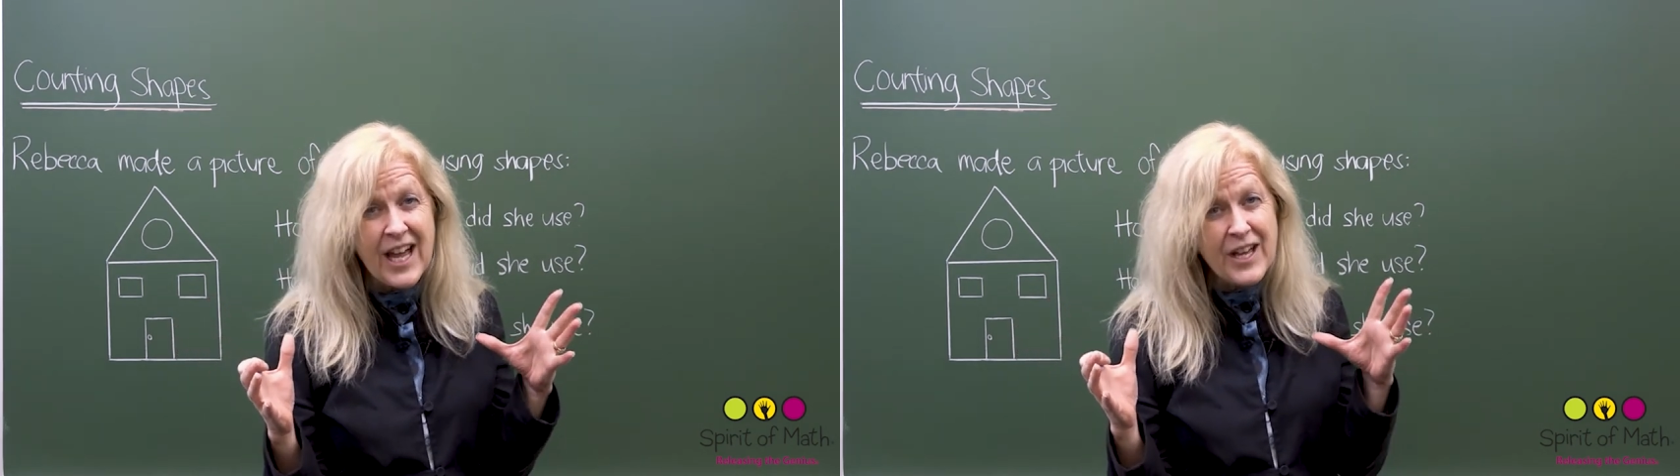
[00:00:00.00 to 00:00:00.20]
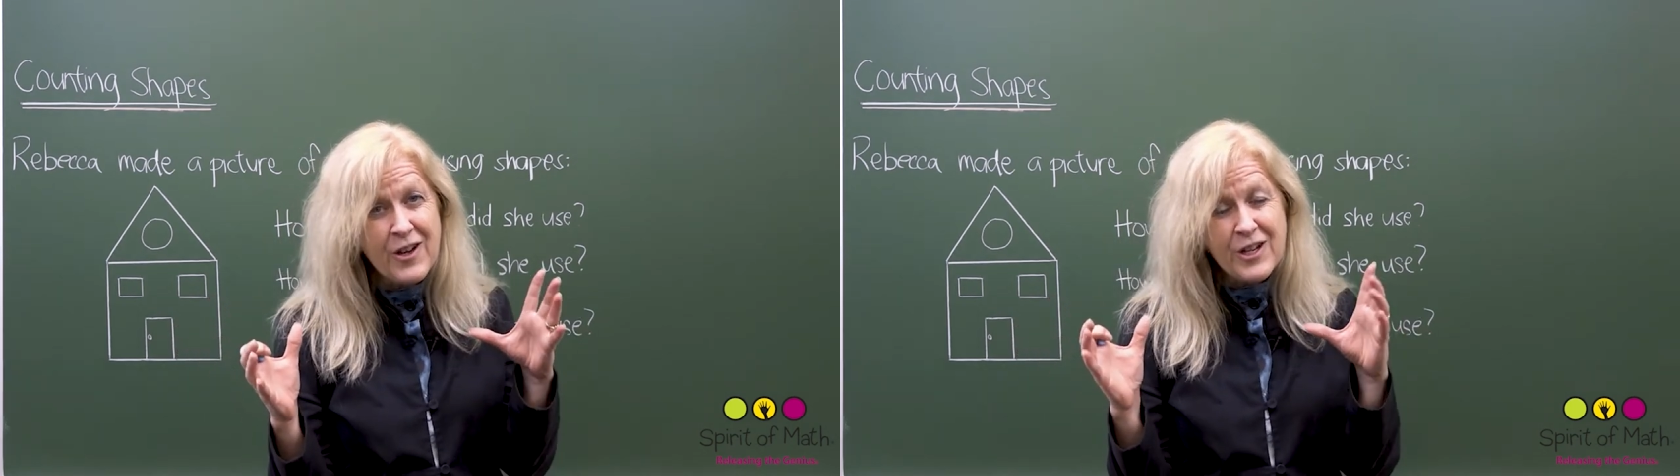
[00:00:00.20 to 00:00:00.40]

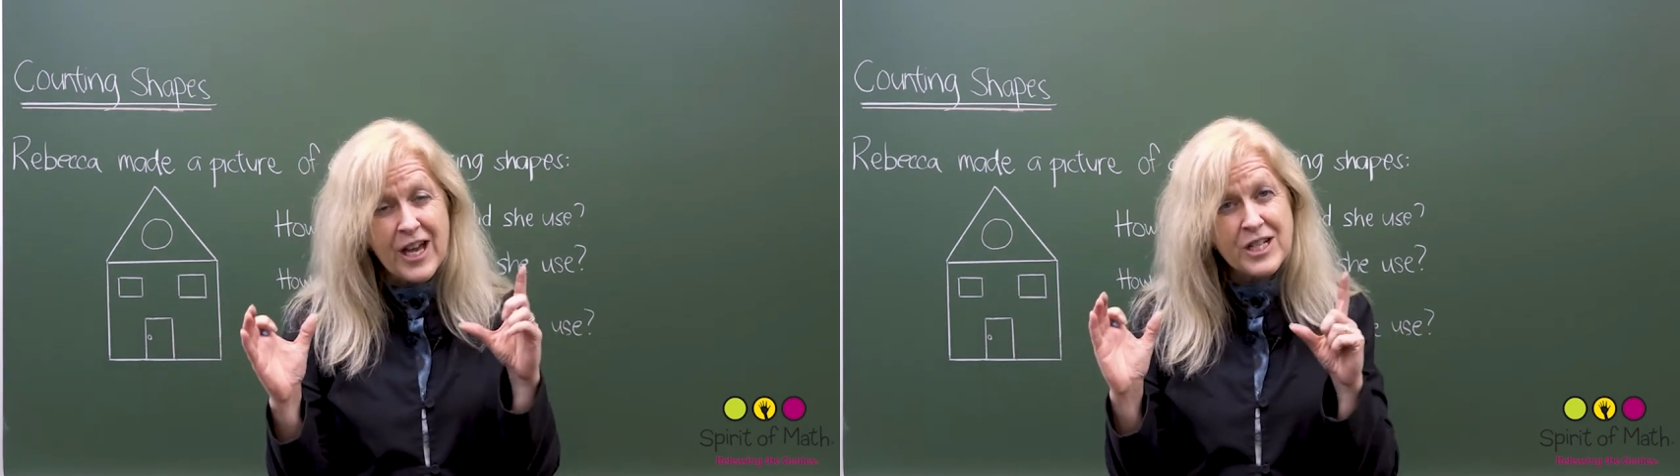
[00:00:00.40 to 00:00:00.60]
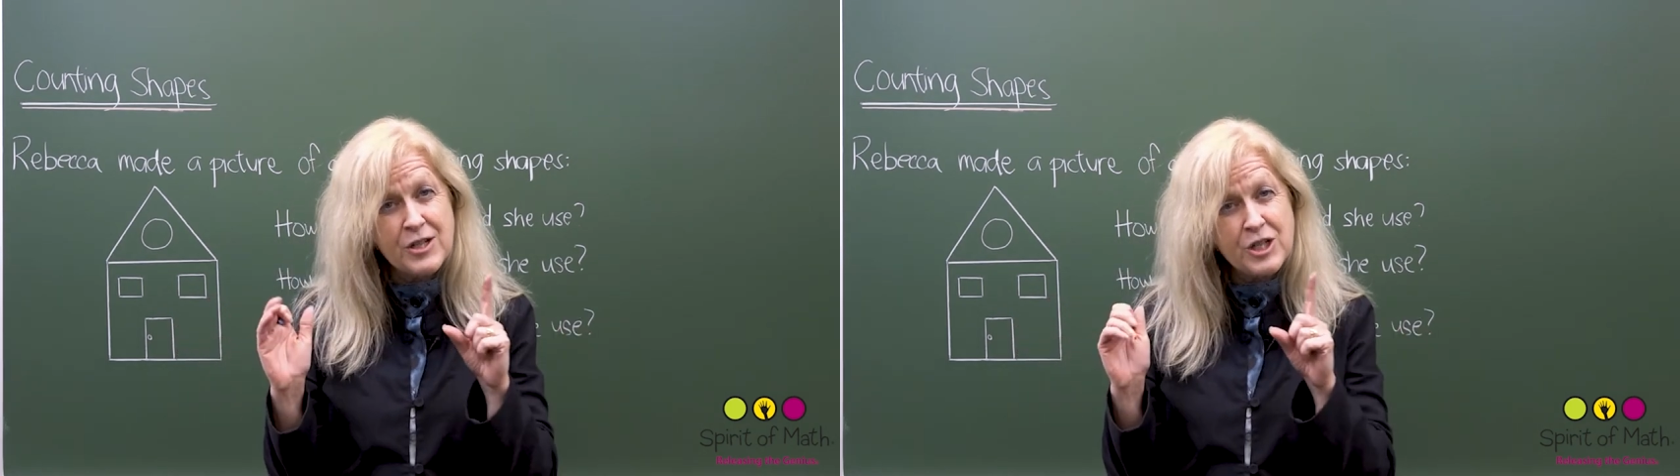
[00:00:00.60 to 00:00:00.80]
I'm going to
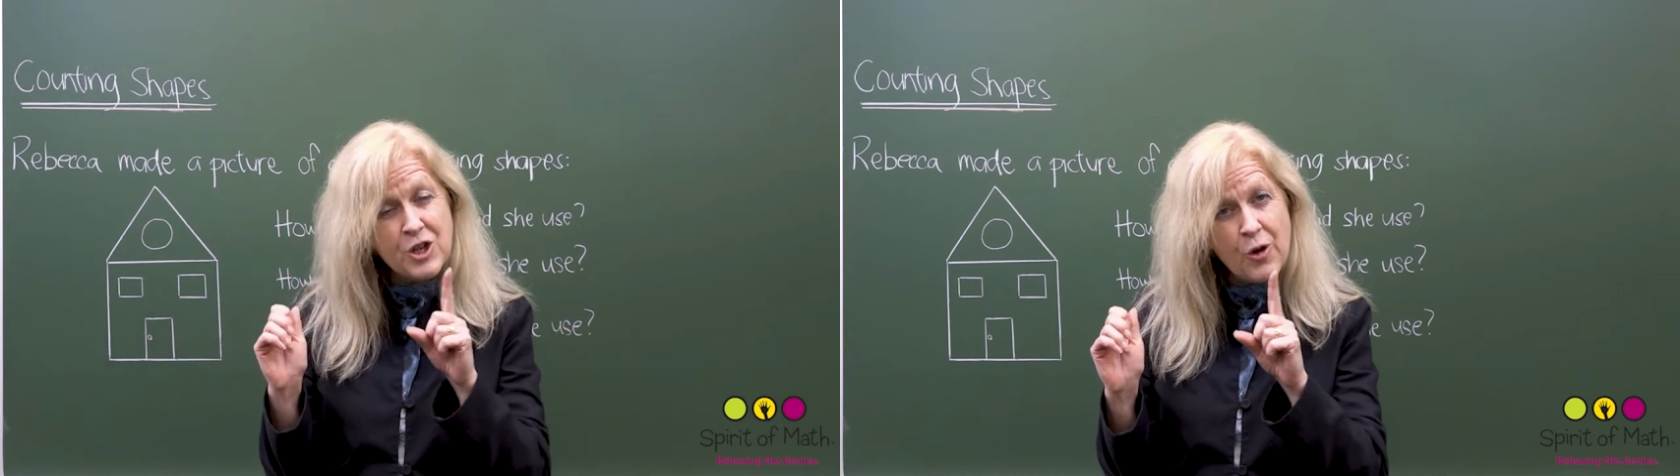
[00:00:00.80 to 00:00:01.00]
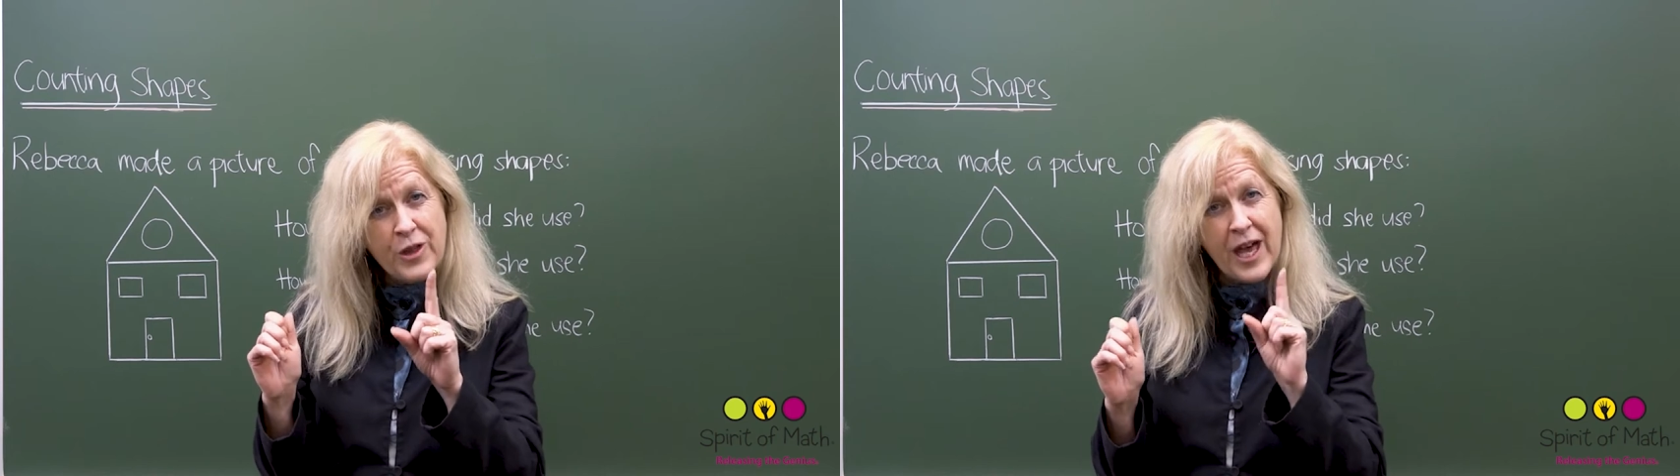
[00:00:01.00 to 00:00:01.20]
actually
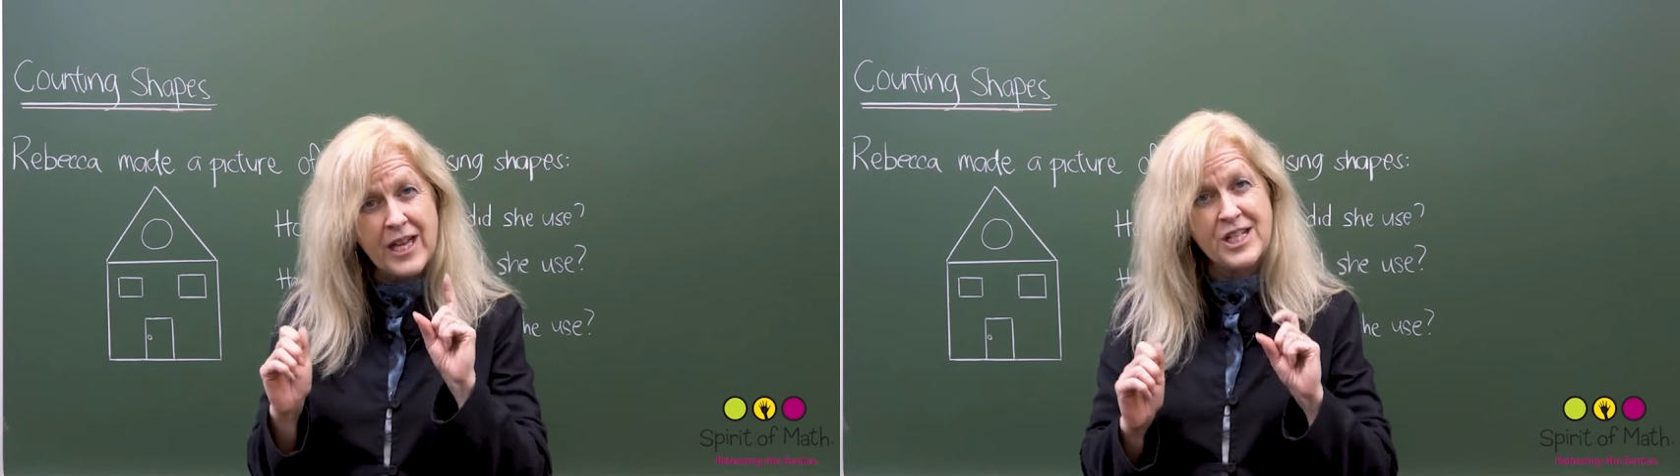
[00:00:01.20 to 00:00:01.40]
show that